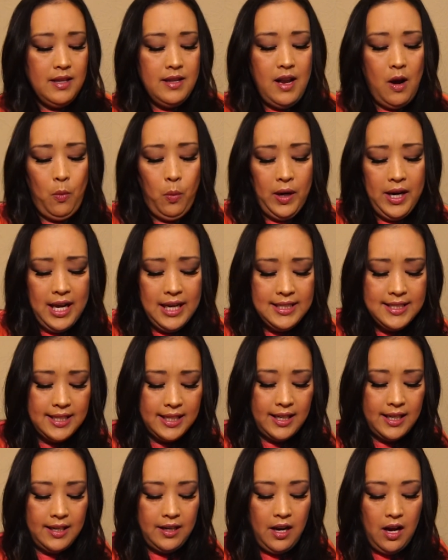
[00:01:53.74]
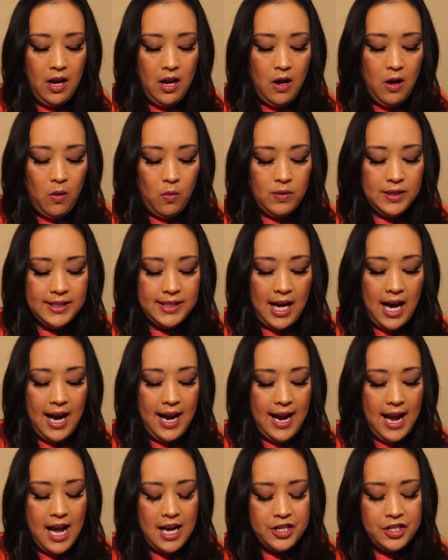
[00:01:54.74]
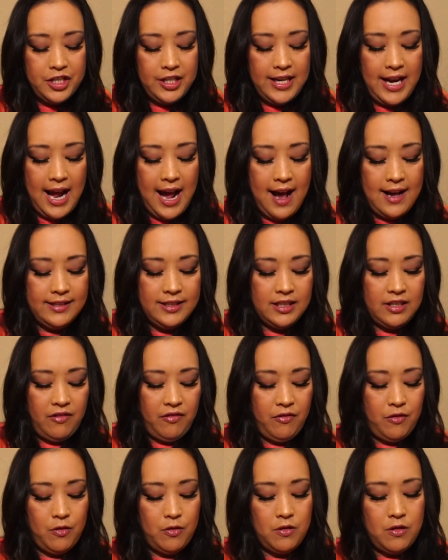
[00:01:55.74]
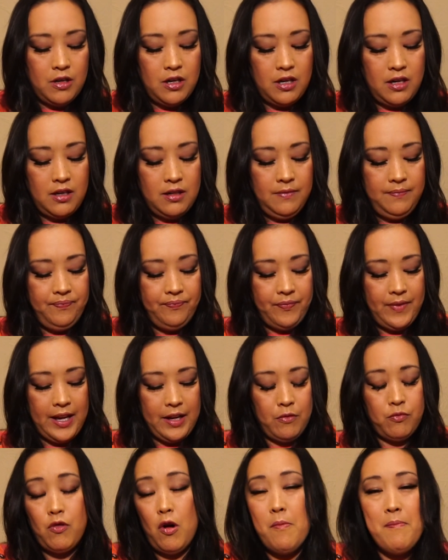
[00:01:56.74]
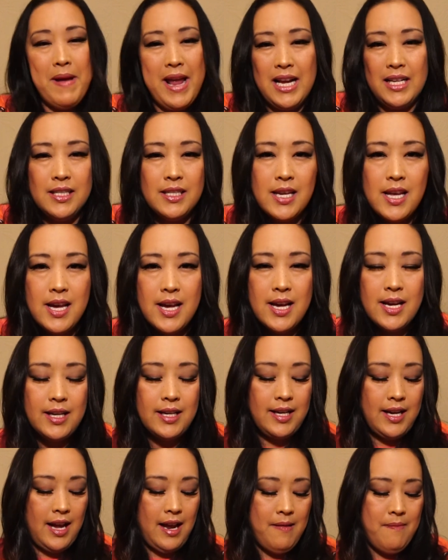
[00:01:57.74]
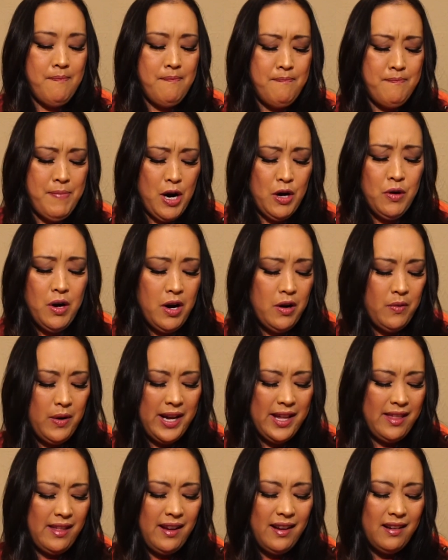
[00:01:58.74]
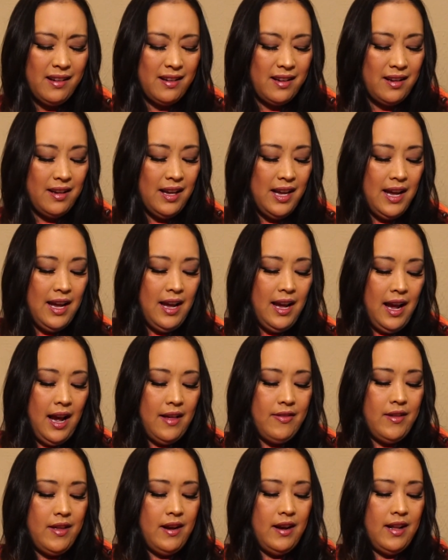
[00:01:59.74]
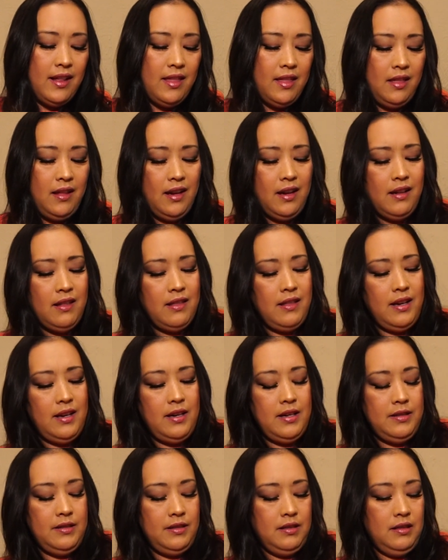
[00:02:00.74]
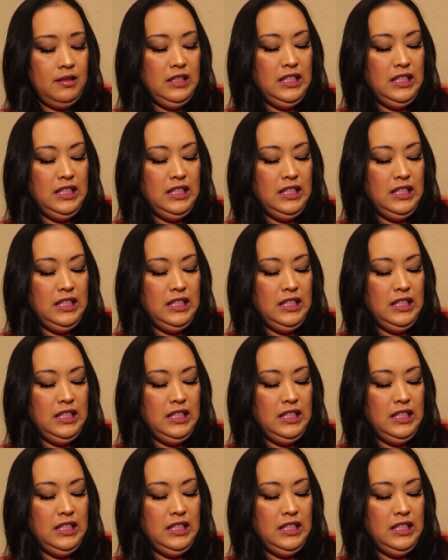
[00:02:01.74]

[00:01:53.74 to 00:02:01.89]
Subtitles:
Now what I did was I actually asked for like romantic and boho, I think. And then I think the